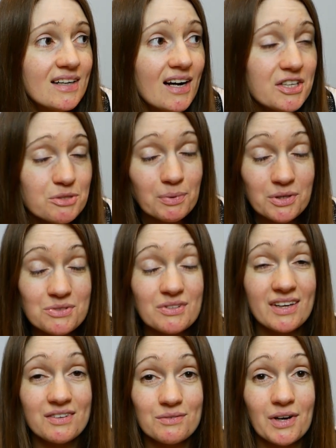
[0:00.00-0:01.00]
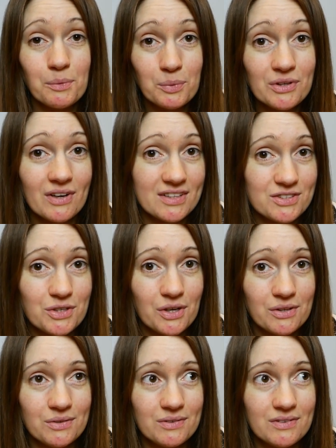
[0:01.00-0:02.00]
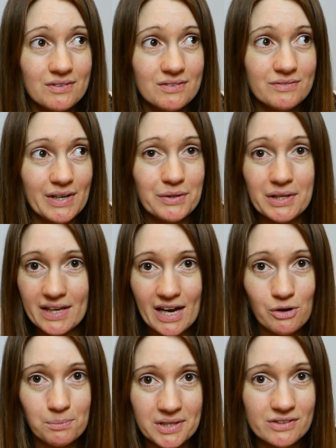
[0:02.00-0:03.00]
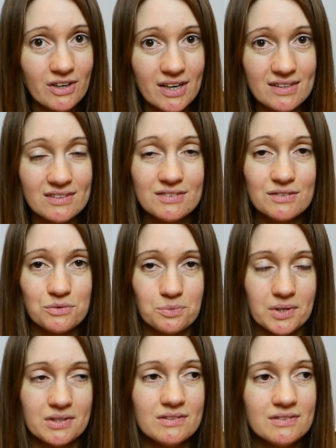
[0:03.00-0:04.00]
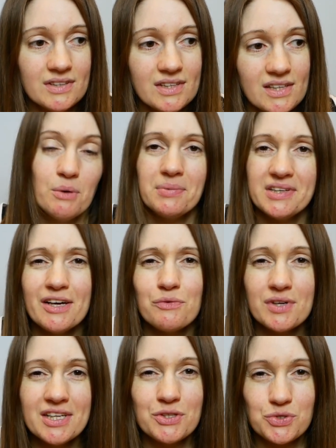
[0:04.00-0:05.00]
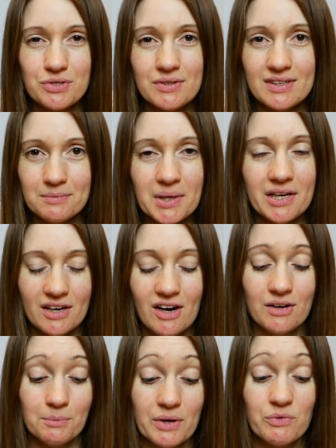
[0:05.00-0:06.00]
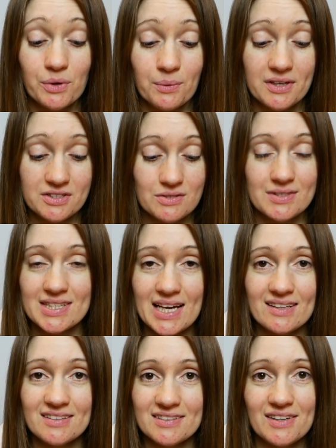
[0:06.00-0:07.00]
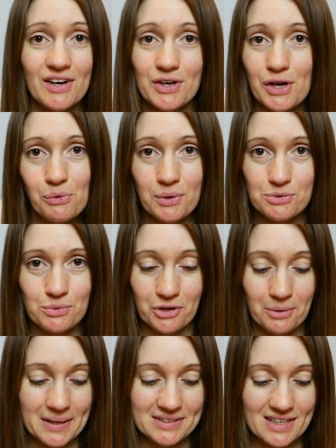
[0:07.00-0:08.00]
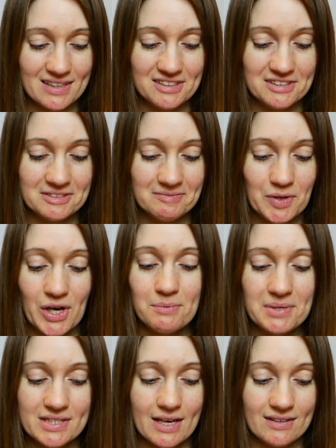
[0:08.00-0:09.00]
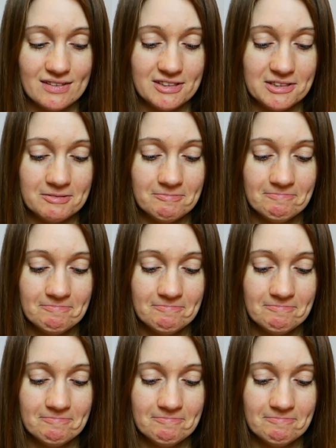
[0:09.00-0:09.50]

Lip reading: I suppose I would like to go around the Caribbean islands as well. But yeah, really and truly, my real answer is Canada. I always want to go back to Canada. I miss Canada.